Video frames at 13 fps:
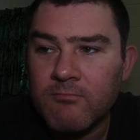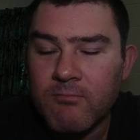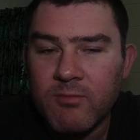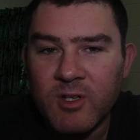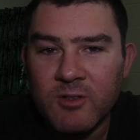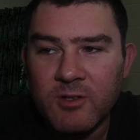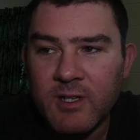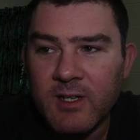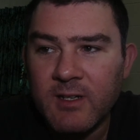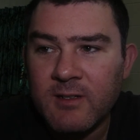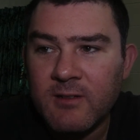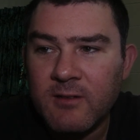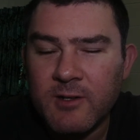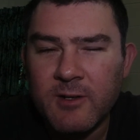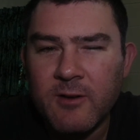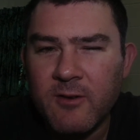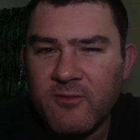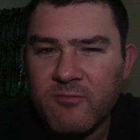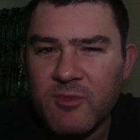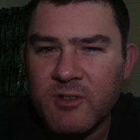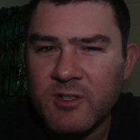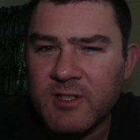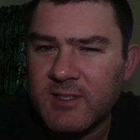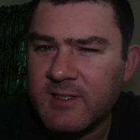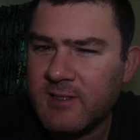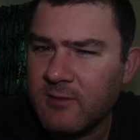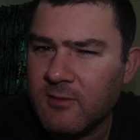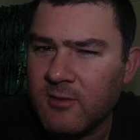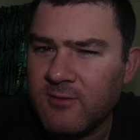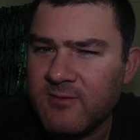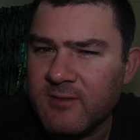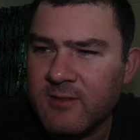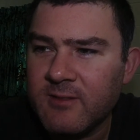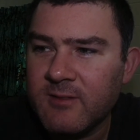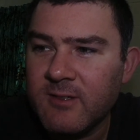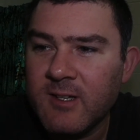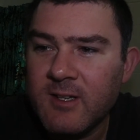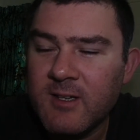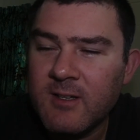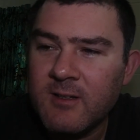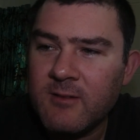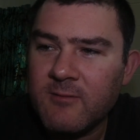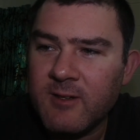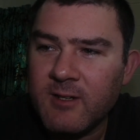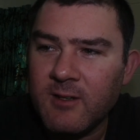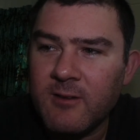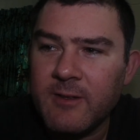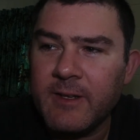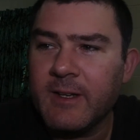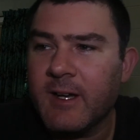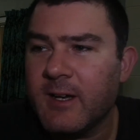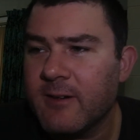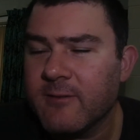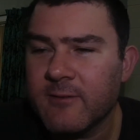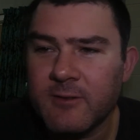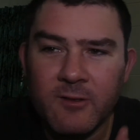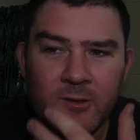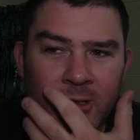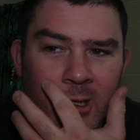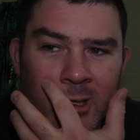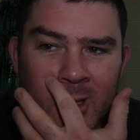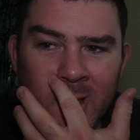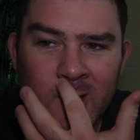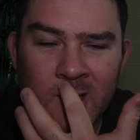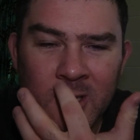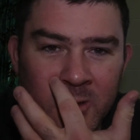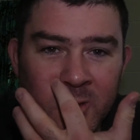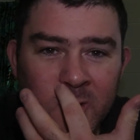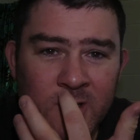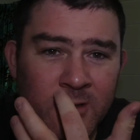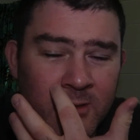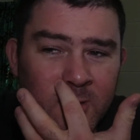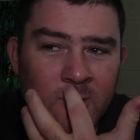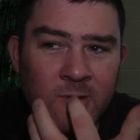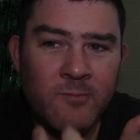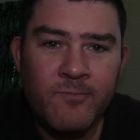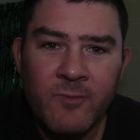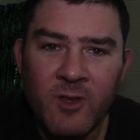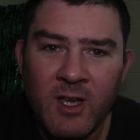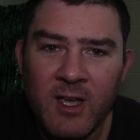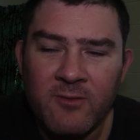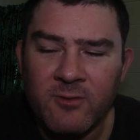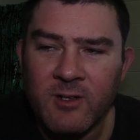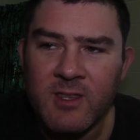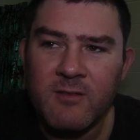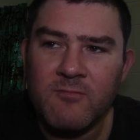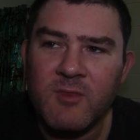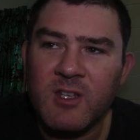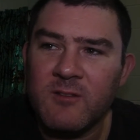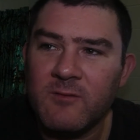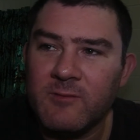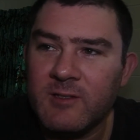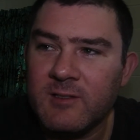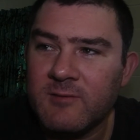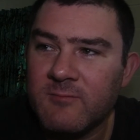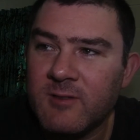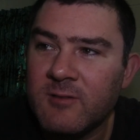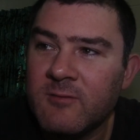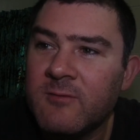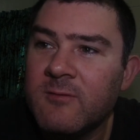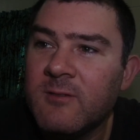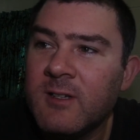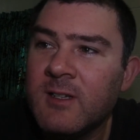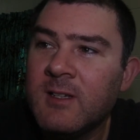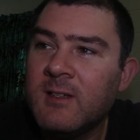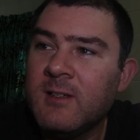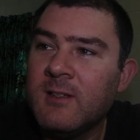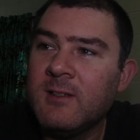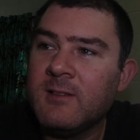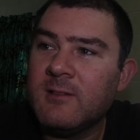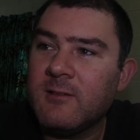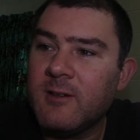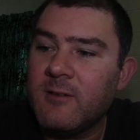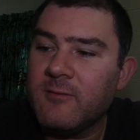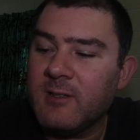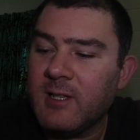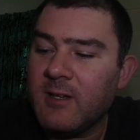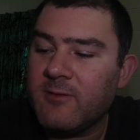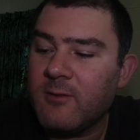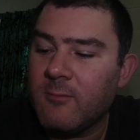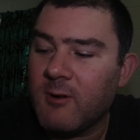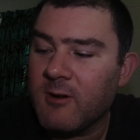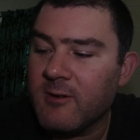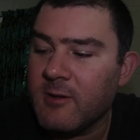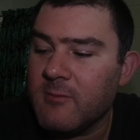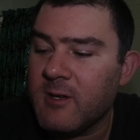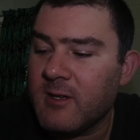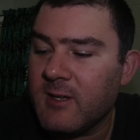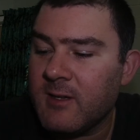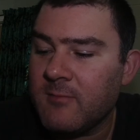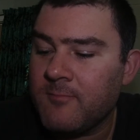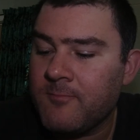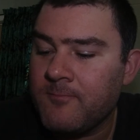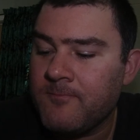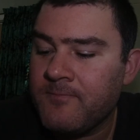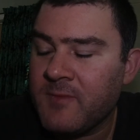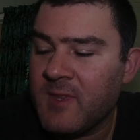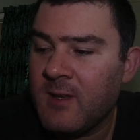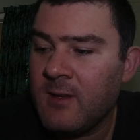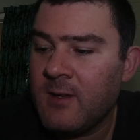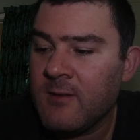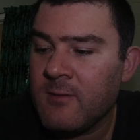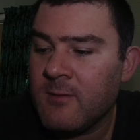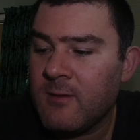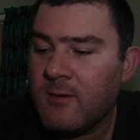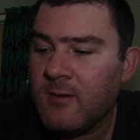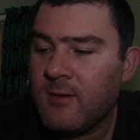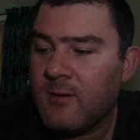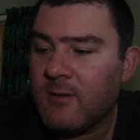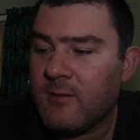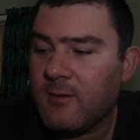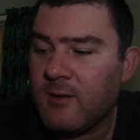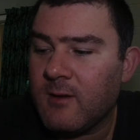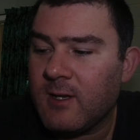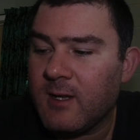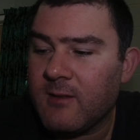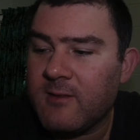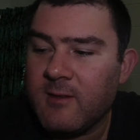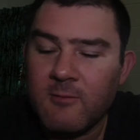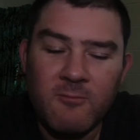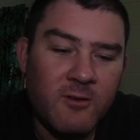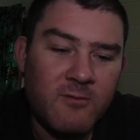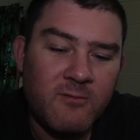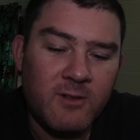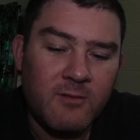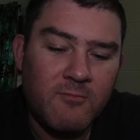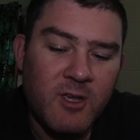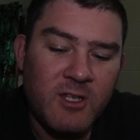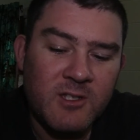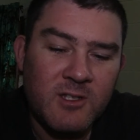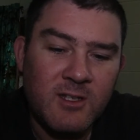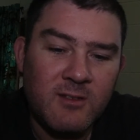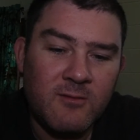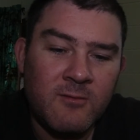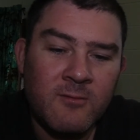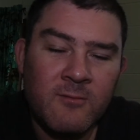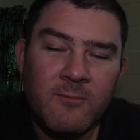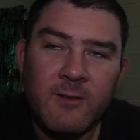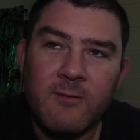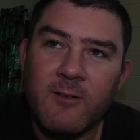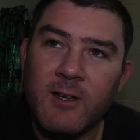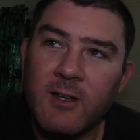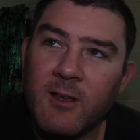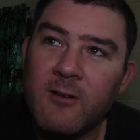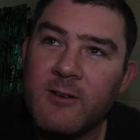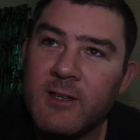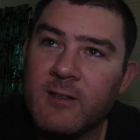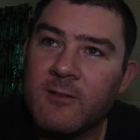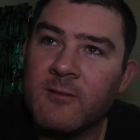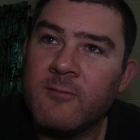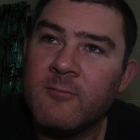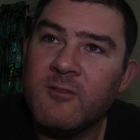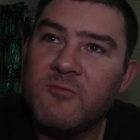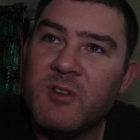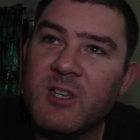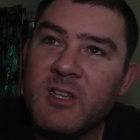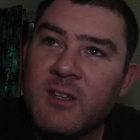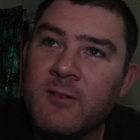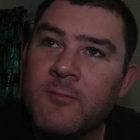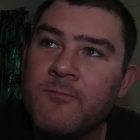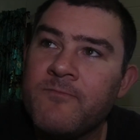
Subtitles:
Berger, I don't know if Berger still offer reloading data online. They used to. I have one of their manuals as well, so I don't really have to worry about that. The only other thing worth really mentioning with reloading would be